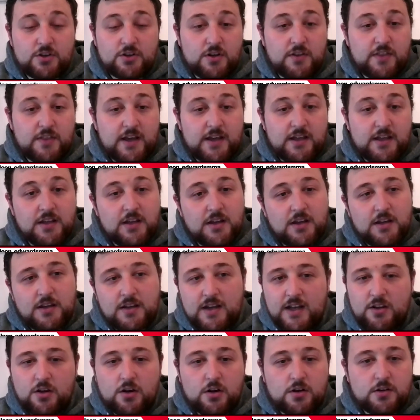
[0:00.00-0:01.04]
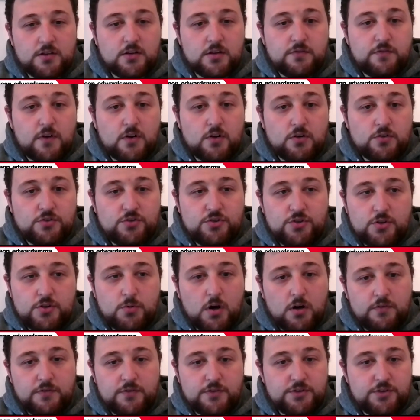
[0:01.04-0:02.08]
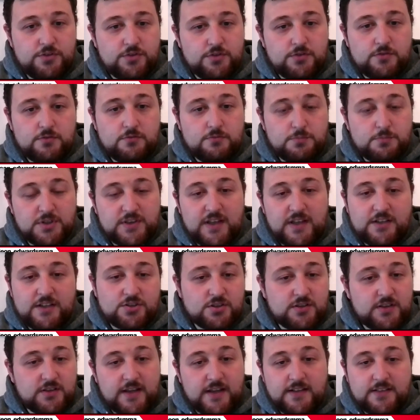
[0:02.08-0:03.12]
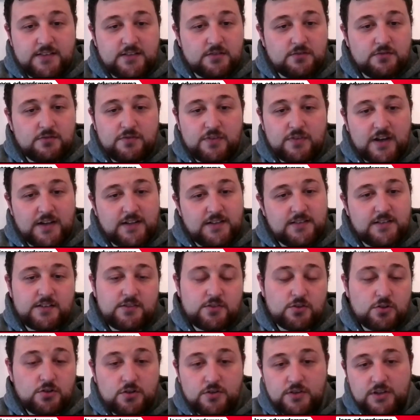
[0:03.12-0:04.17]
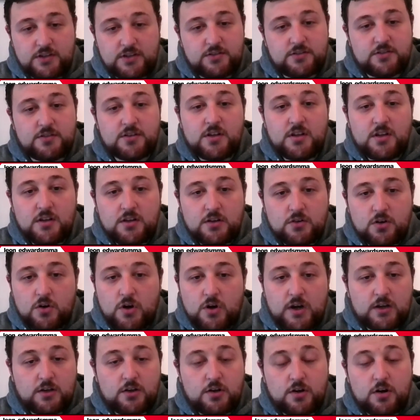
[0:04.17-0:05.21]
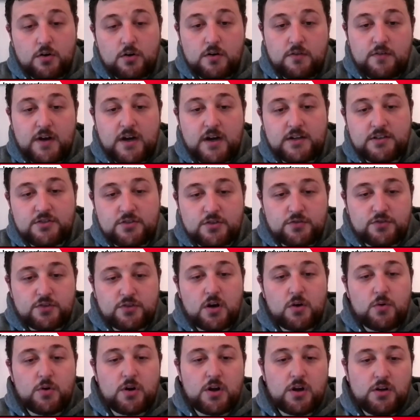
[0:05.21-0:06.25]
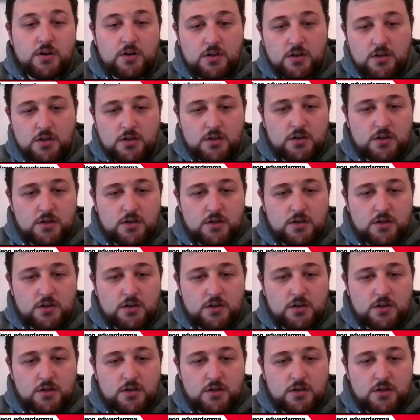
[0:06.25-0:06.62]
Or are they kind of on the phone to you, offering you potential dates and fights as all this coronavirus stuff's going on?